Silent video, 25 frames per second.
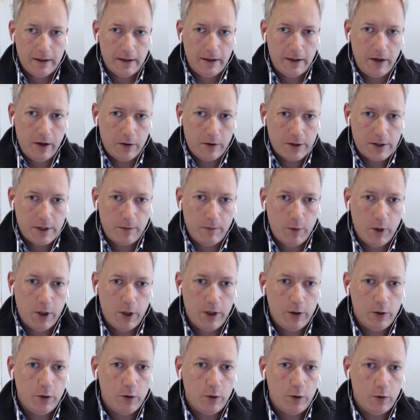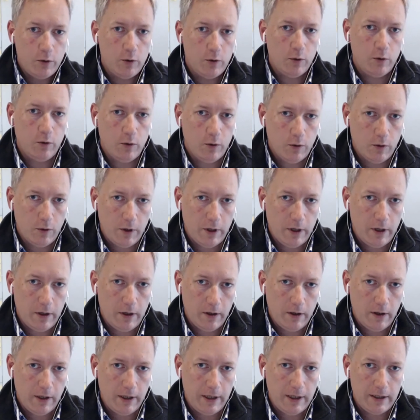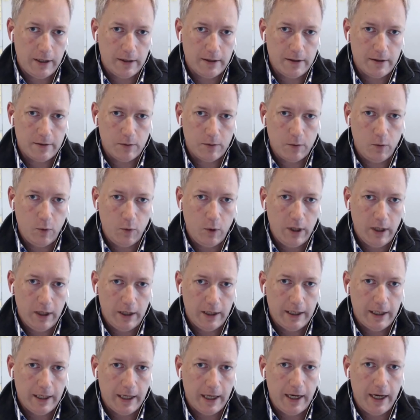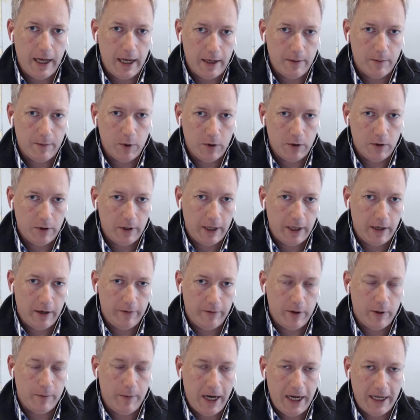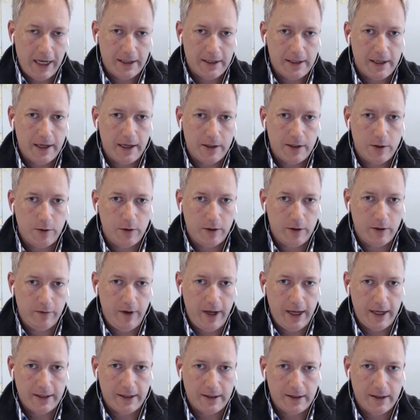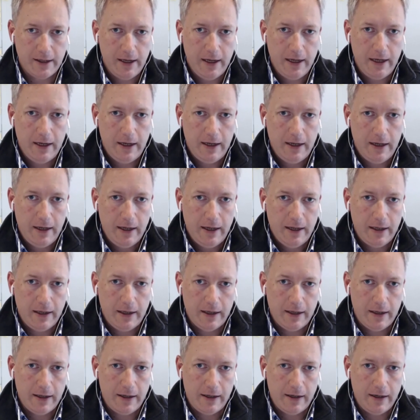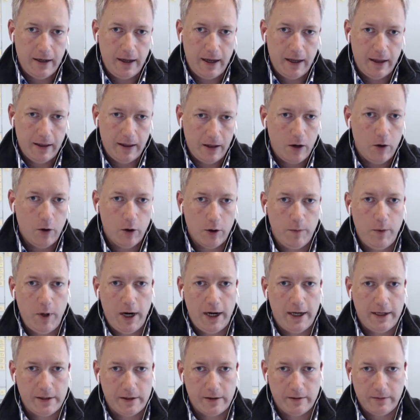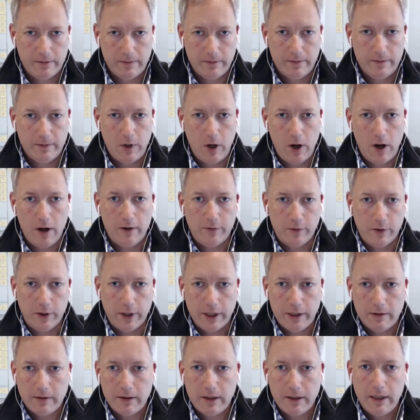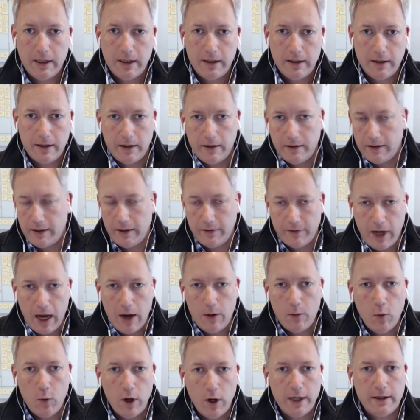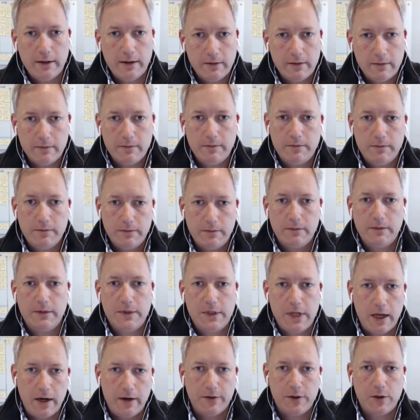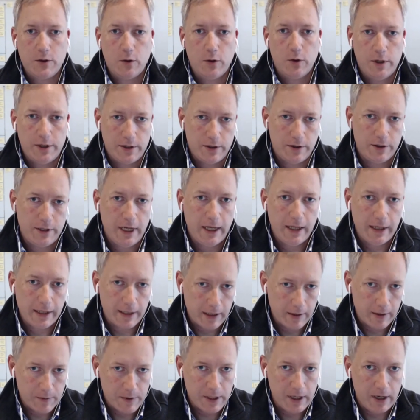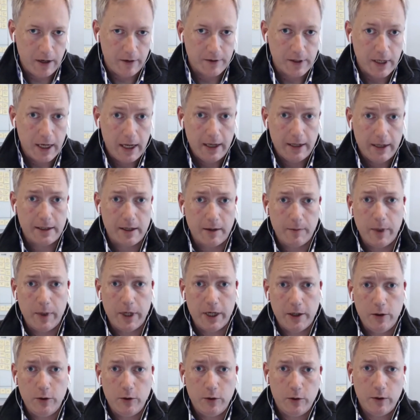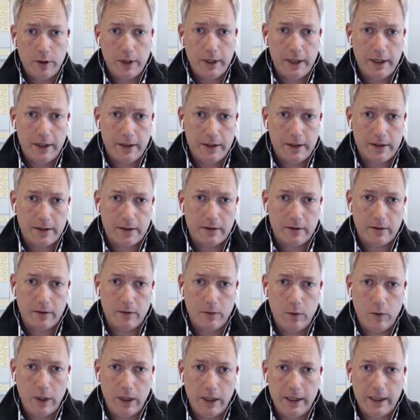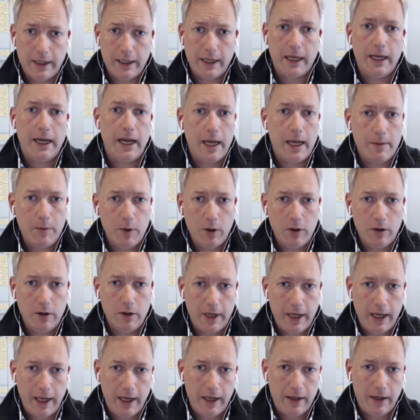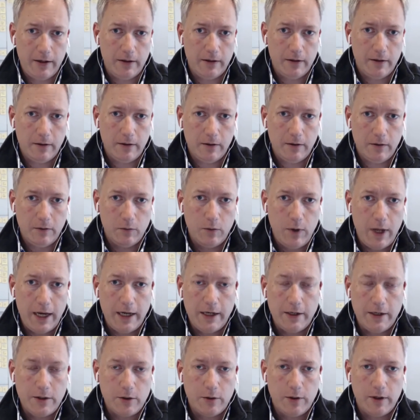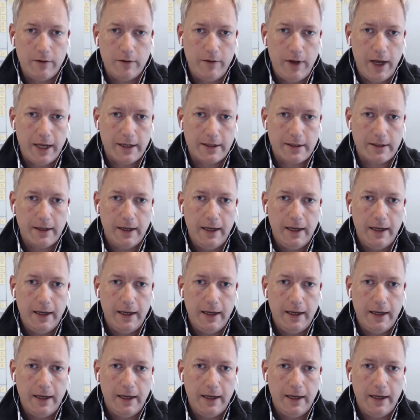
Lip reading: someone who is willing and able and of the mindset to invest in a lower priced offering, they've got one set of stories they're telling themselves. Somebody who is willing and able and ready to invest